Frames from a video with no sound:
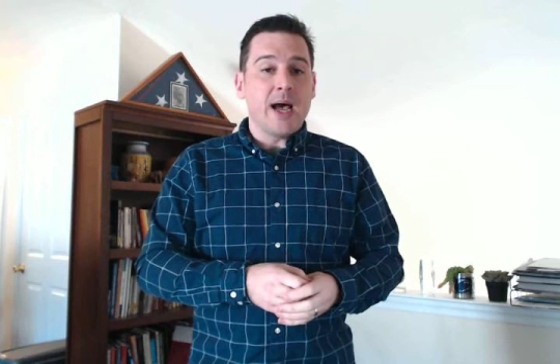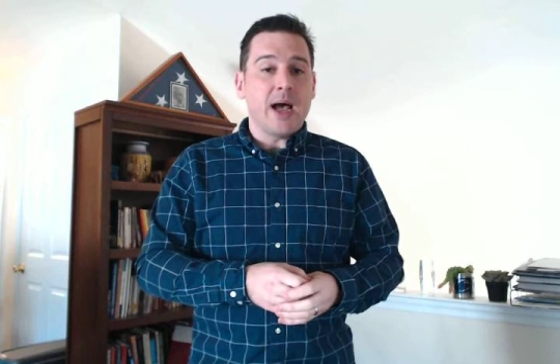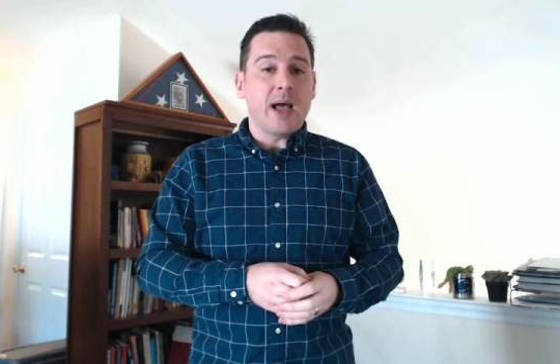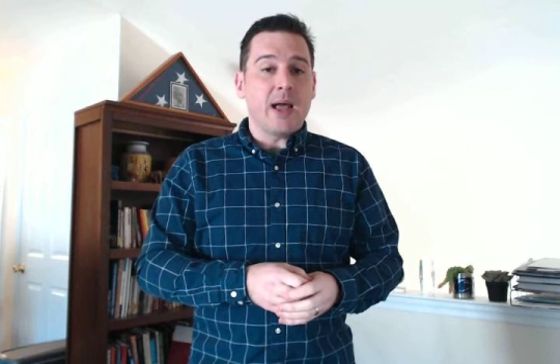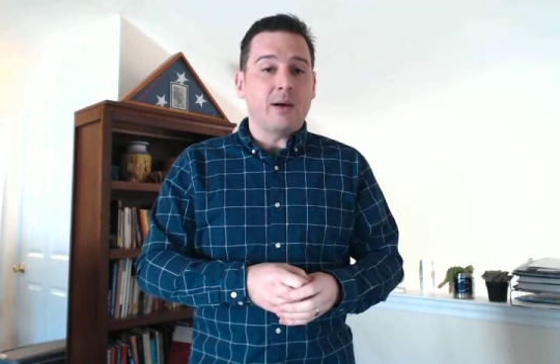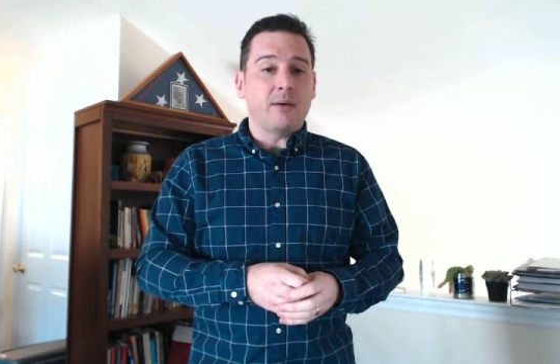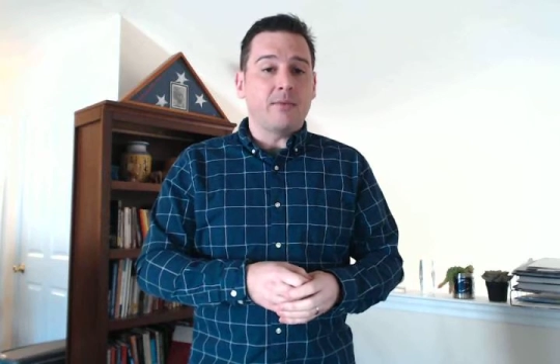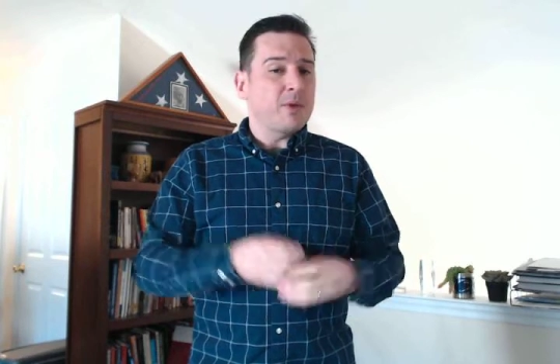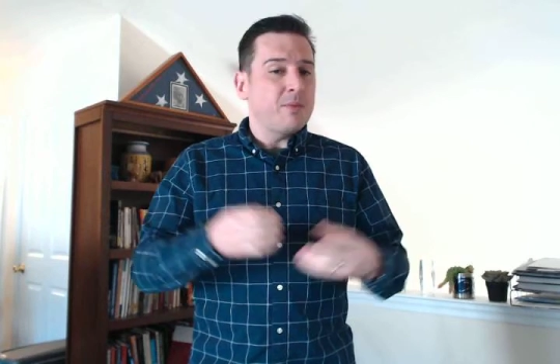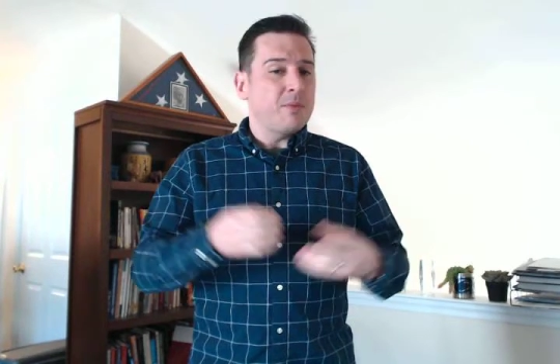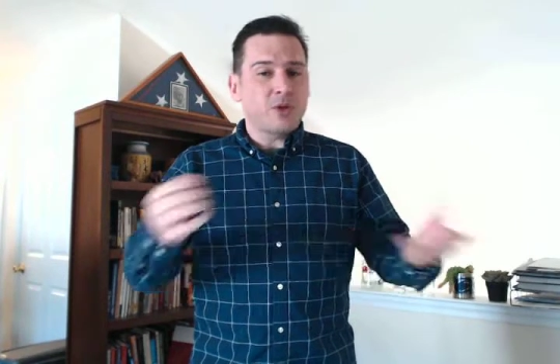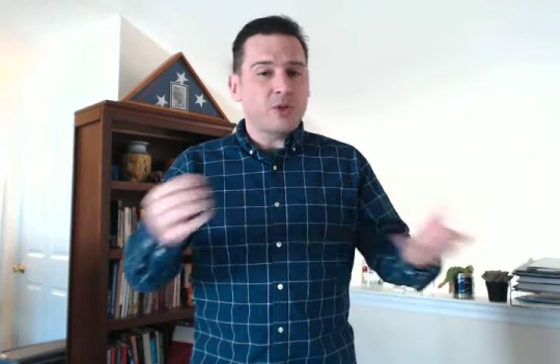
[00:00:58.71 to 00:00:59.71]
and for
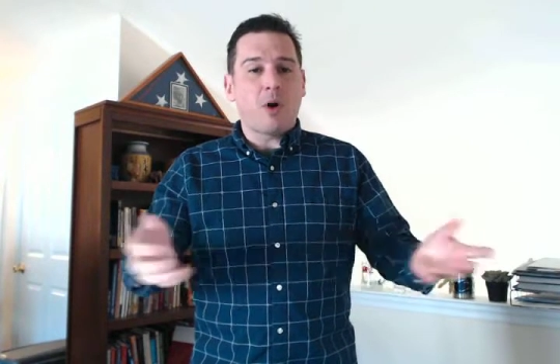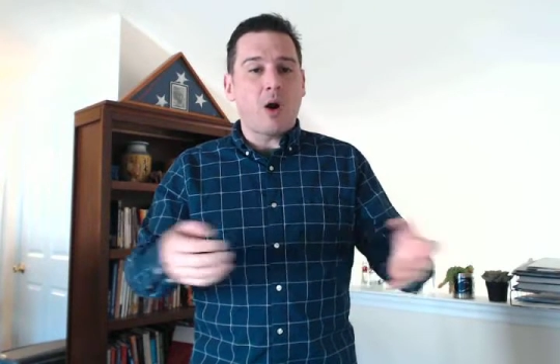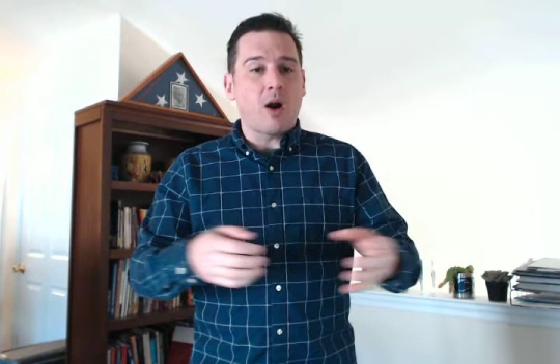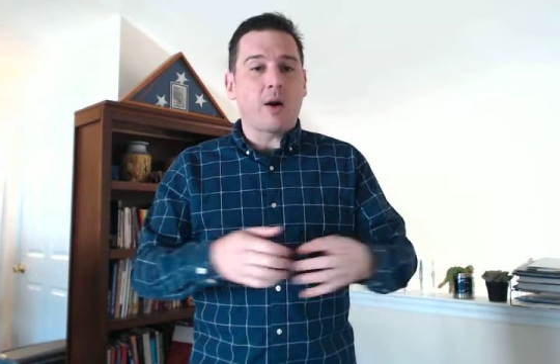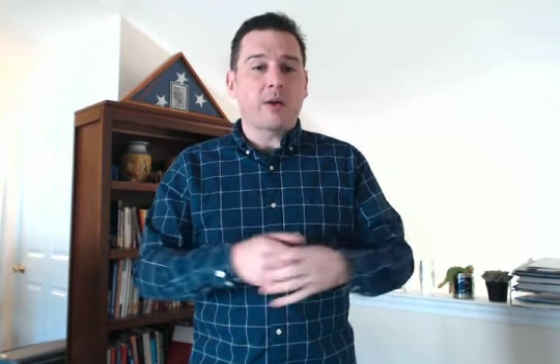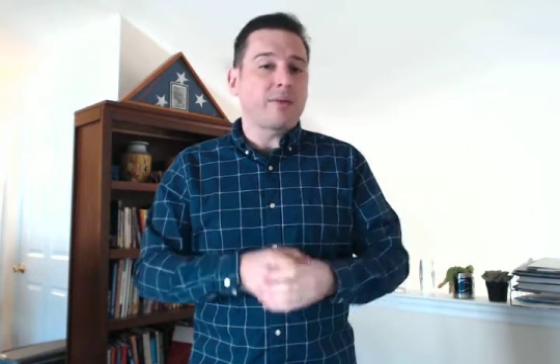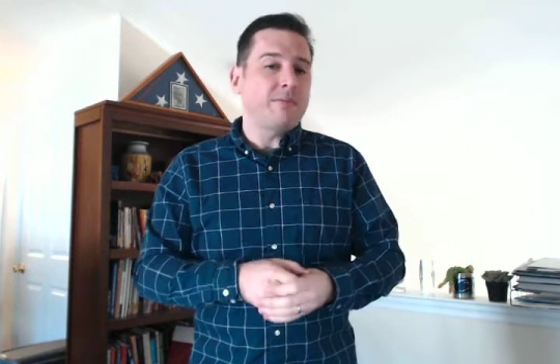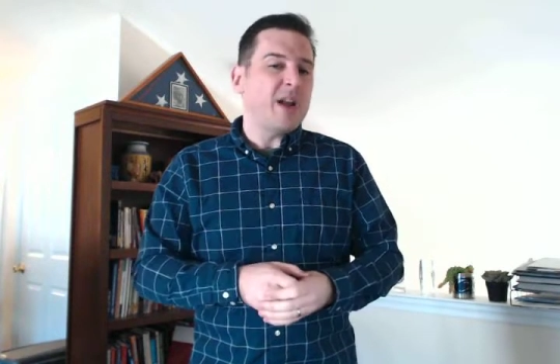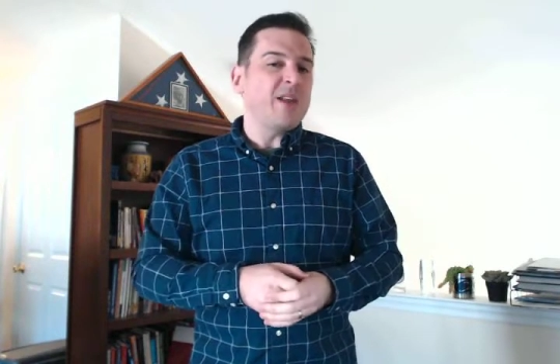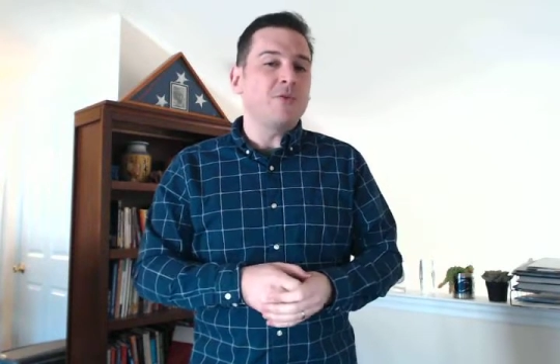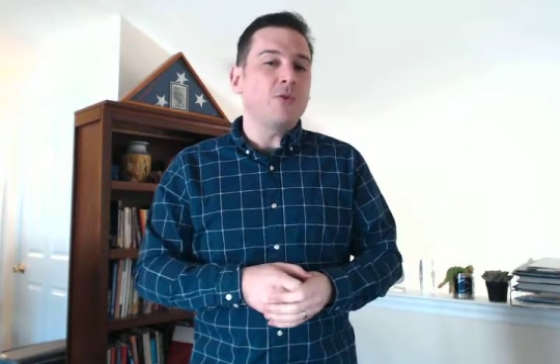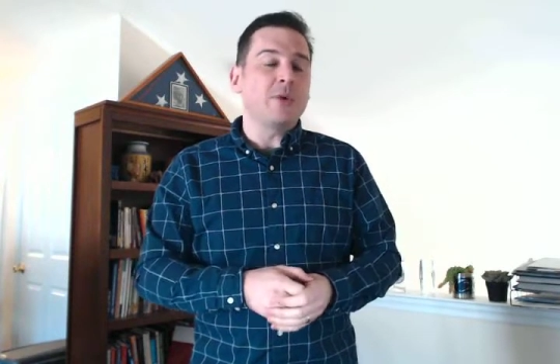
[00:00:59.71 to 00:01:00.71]
the most part,
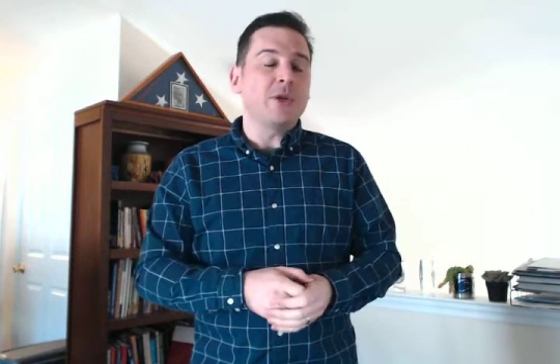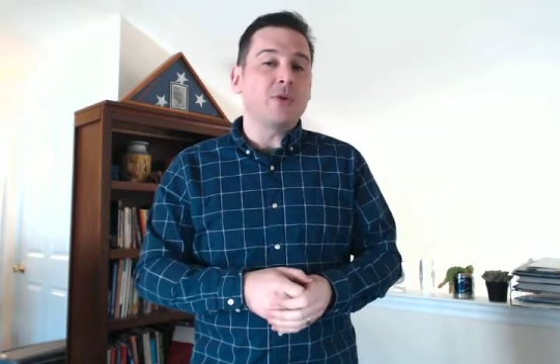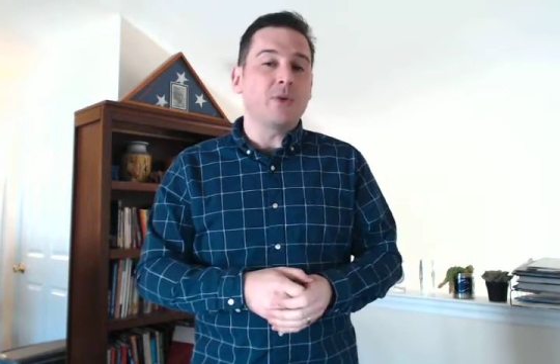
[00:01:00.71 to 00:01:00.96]
many of you have been